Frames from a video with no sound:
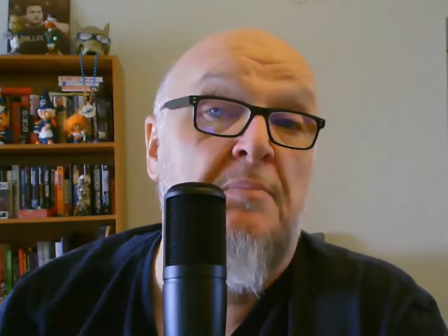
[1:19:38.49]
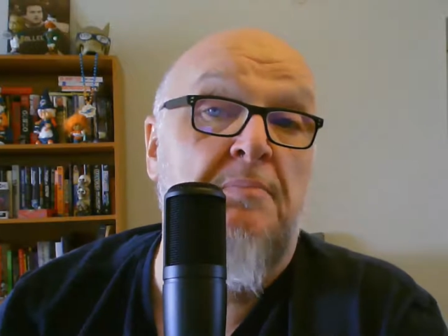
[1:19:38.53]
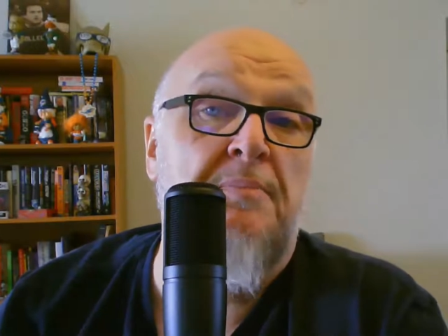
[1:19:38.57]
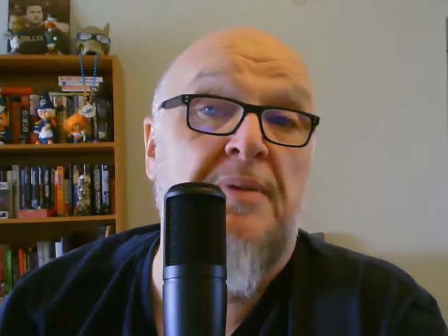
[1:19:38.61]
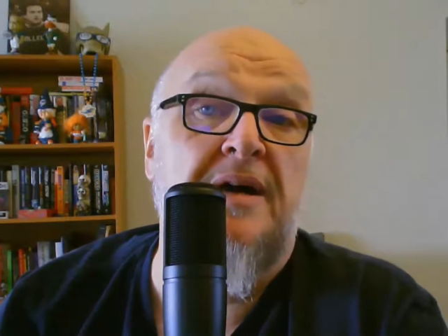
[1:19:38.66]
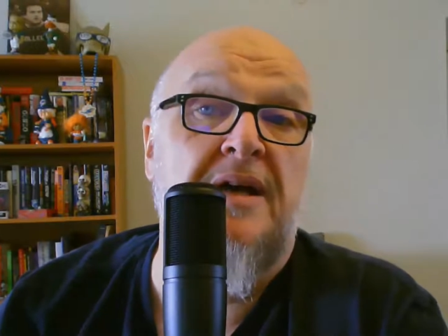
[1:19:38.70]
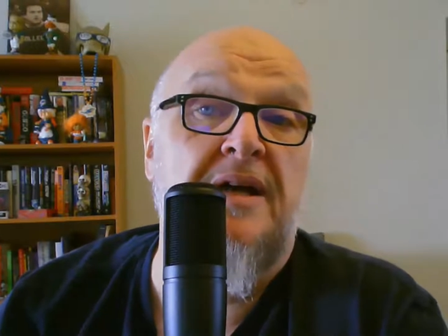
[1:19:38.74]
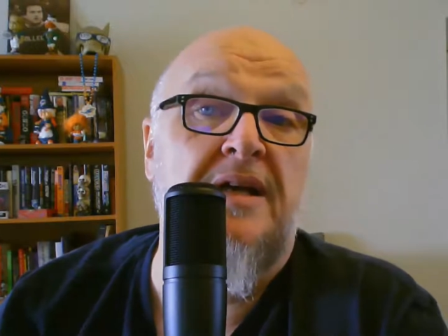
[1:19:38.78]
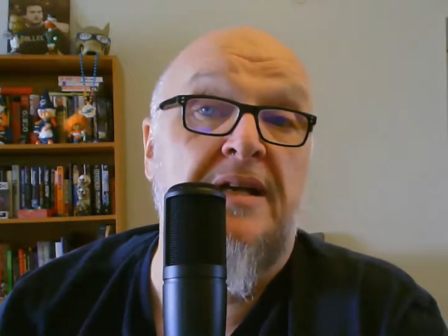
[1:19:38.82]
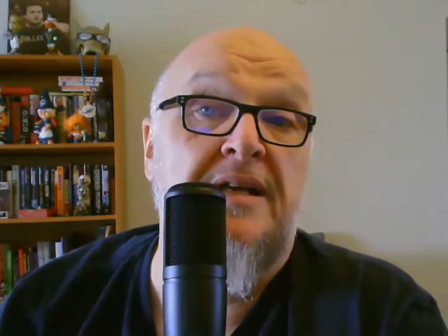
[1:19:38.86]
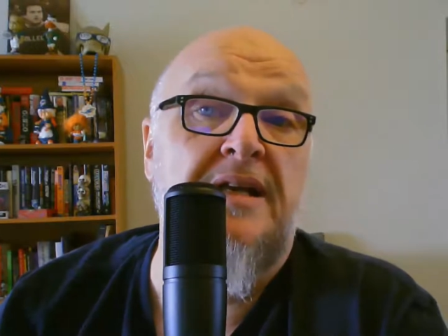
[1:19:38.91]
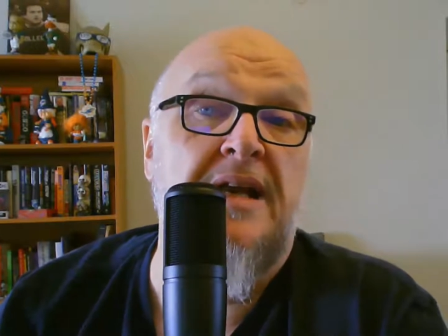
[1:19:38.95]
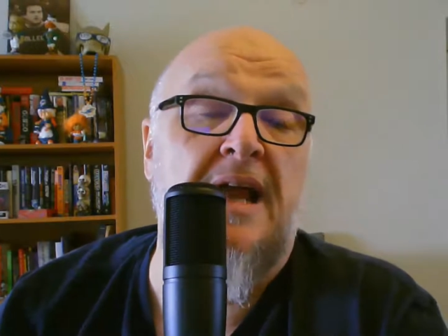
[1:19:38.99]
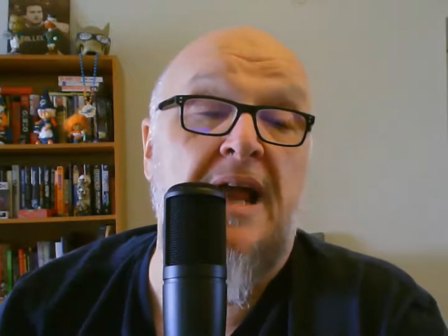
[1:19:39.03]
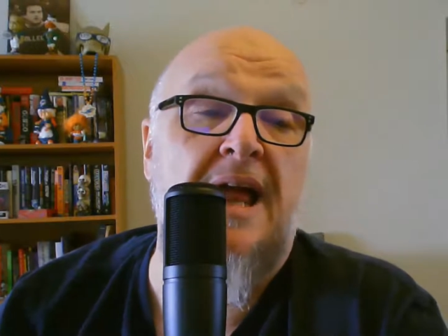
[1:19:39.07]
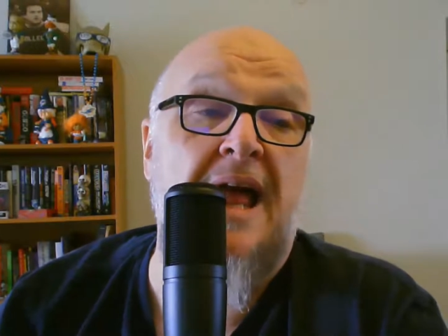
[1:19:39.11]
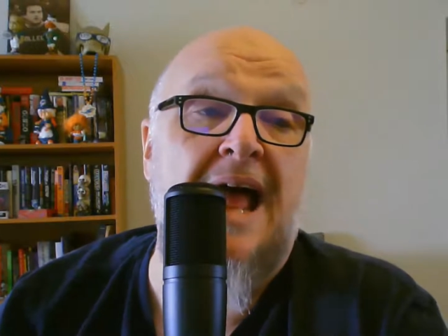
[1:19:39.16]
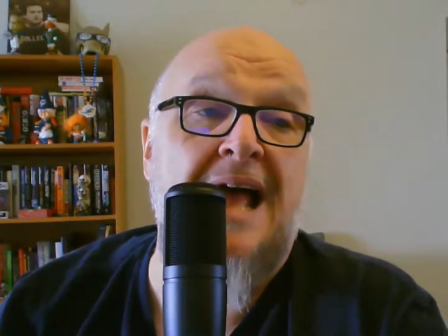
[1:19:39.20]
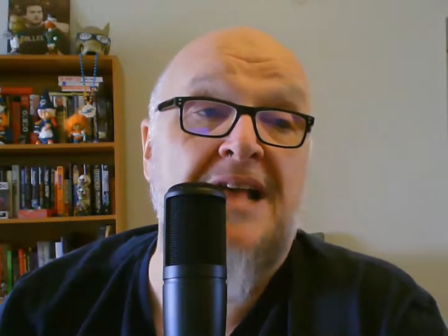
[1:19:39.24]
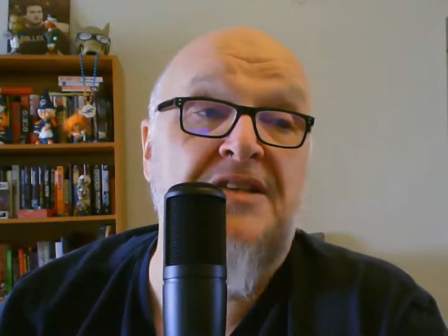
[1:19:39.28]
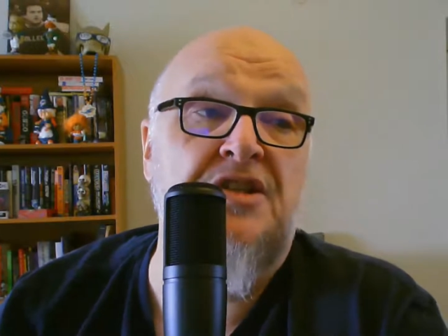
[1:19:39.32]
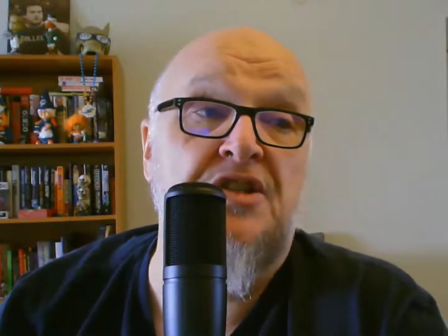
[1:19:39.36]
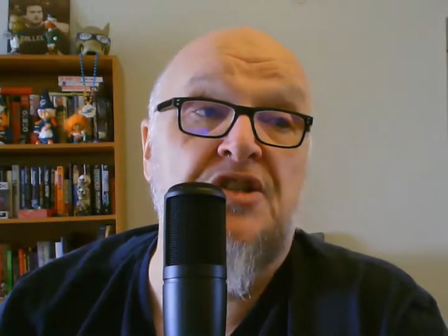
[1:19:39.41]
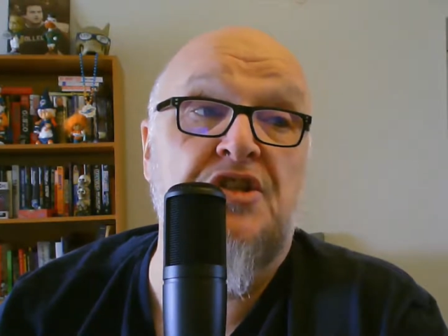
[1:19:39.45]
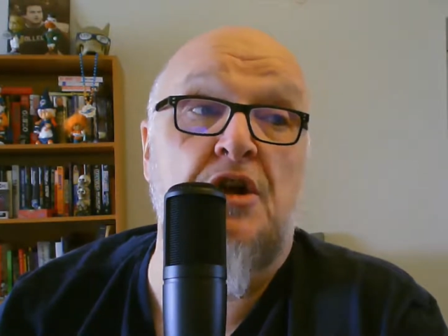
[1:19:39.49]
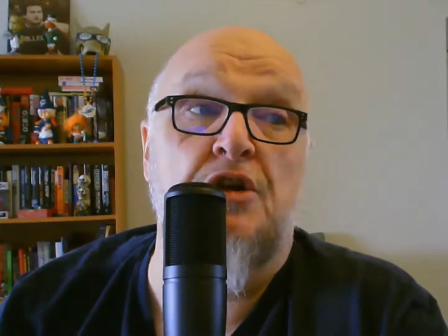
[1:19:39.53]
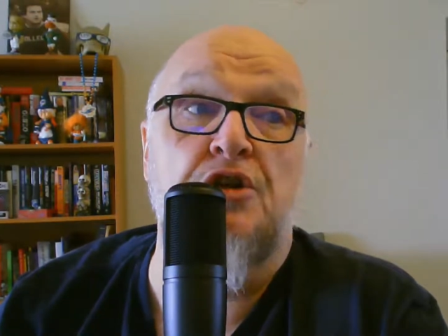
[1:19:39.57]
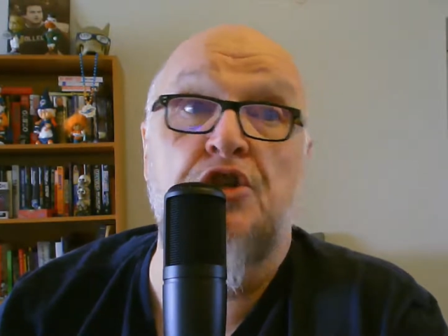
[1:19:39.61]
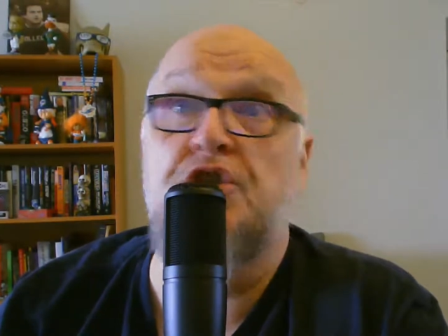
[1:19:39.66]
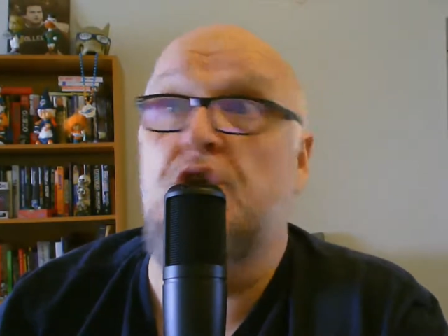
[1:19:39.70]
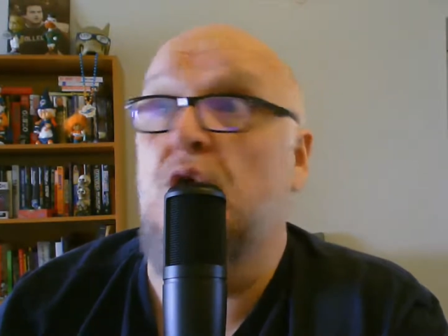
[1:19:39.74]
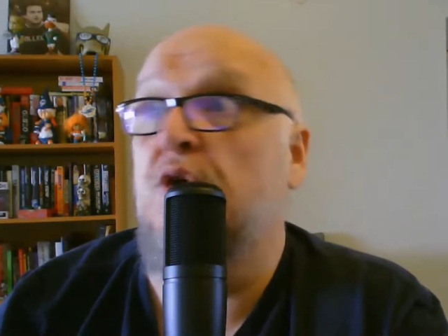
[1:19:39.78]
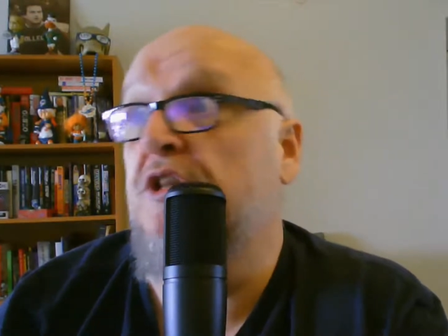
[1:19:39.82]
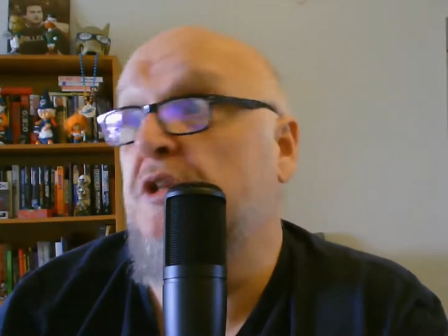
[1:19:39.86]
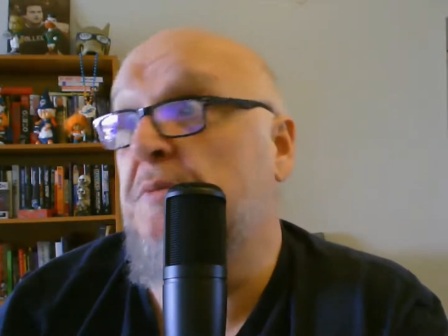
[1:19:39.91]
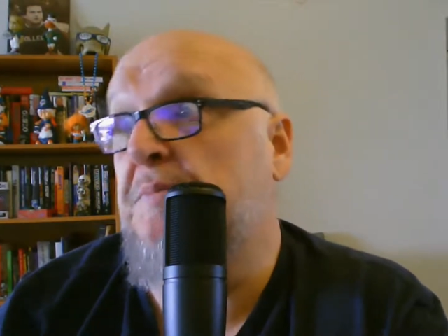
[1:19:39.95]
but as he starts
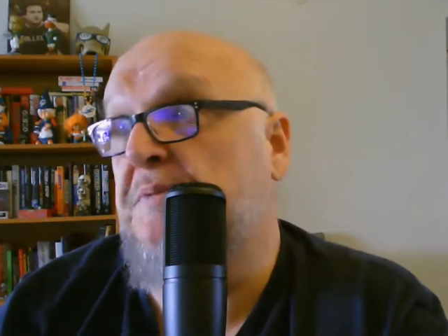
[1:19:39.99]
showing the